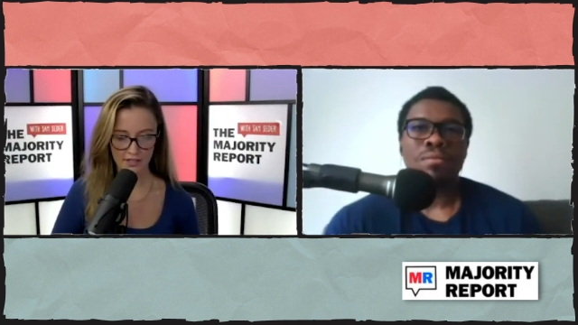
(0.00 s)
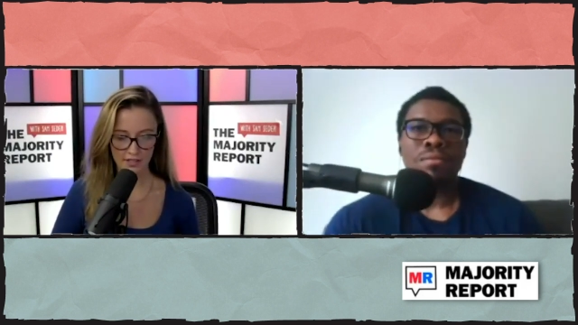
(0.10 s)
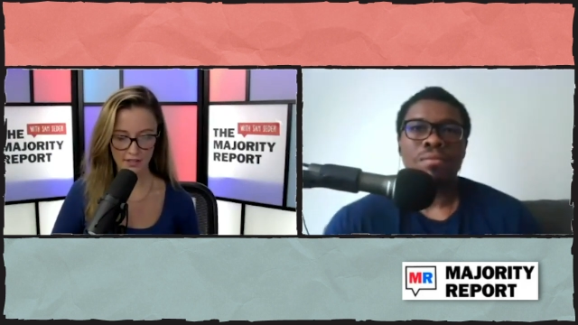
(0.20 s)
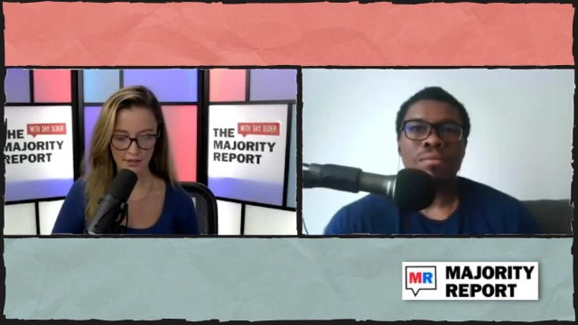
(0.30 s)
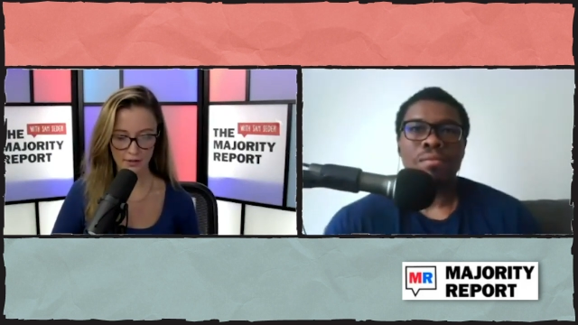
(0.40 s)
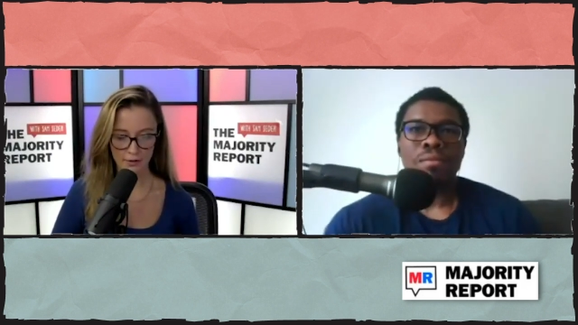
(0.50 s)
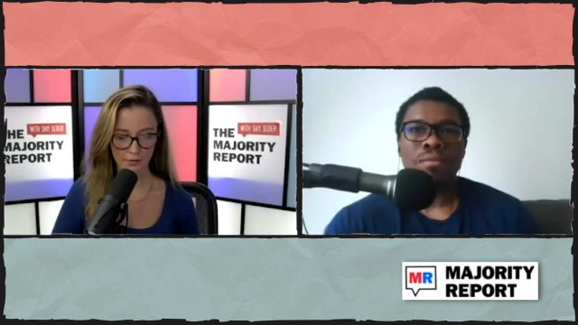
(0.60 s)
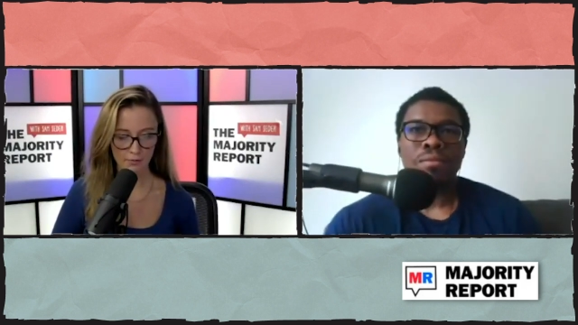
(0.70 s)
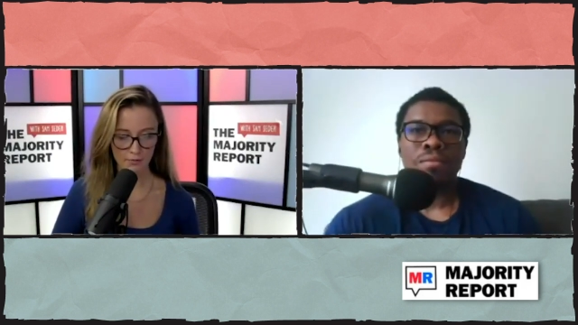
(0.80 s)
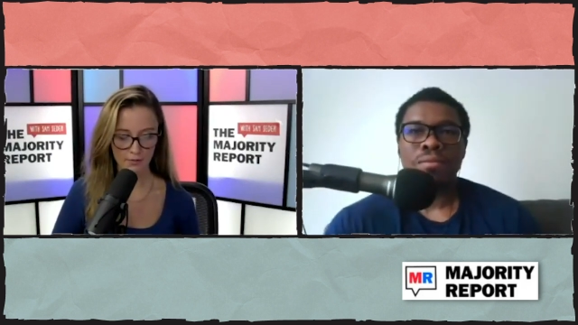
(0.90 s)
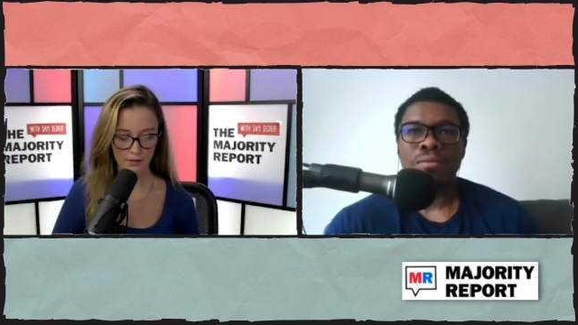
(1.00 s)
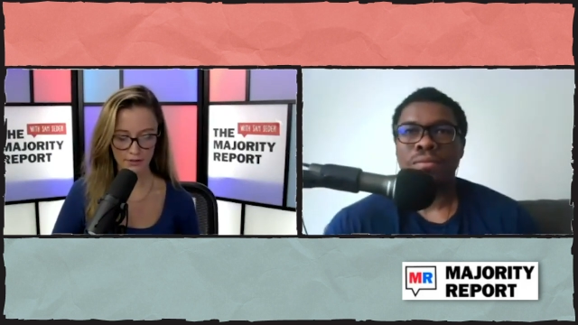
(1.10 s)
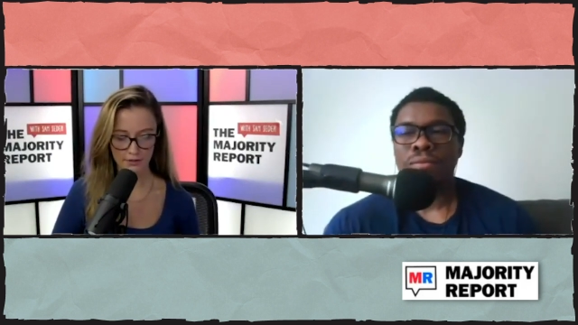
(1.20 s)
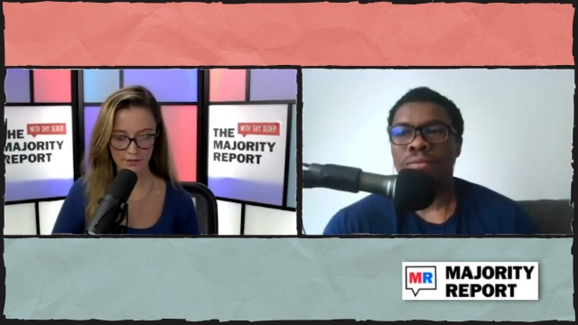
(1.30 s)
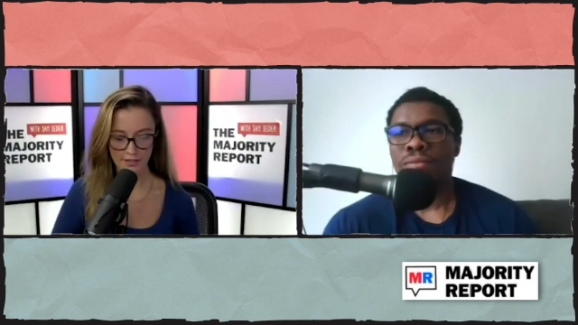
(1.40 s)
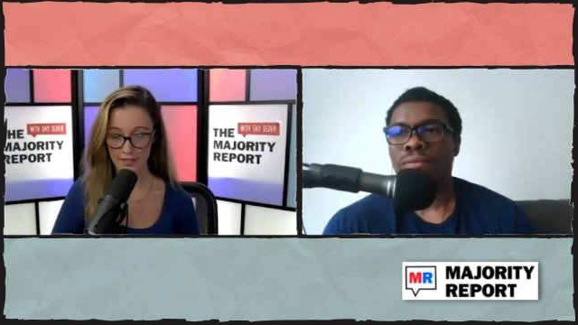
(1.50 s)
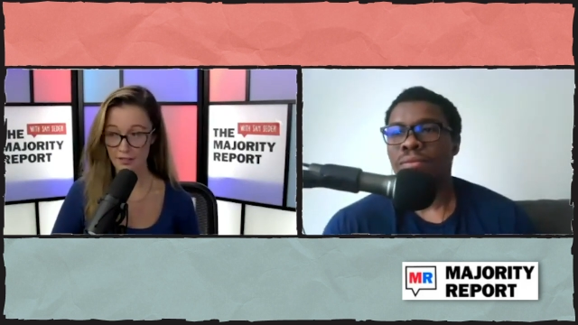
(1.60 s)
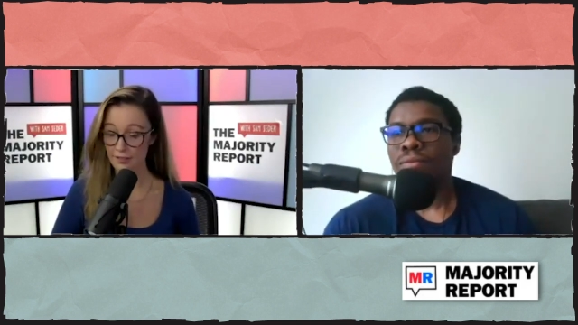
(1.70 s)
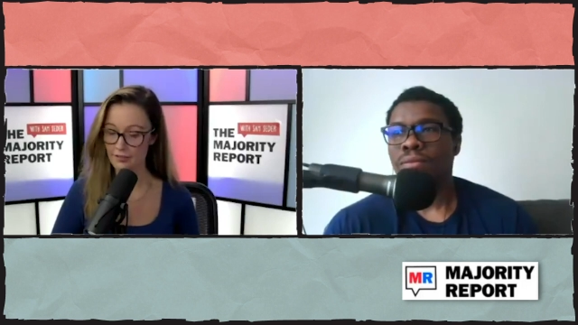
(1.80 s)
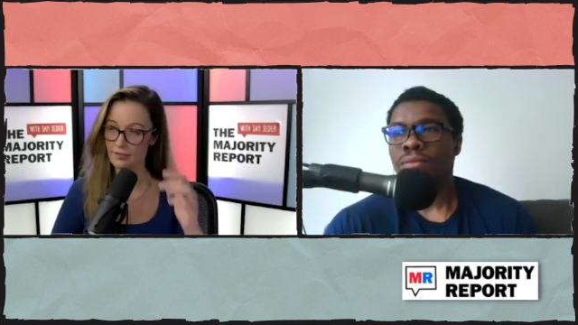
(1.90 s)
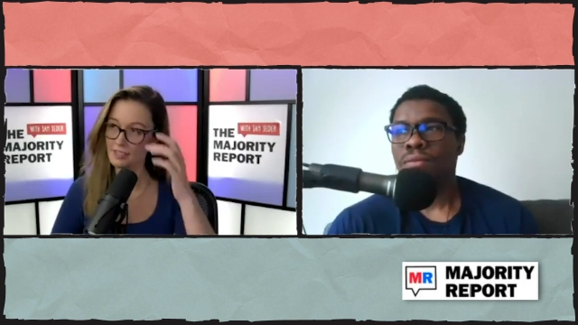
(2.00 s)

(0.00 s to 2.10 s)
Speaker 1: sick home or stayed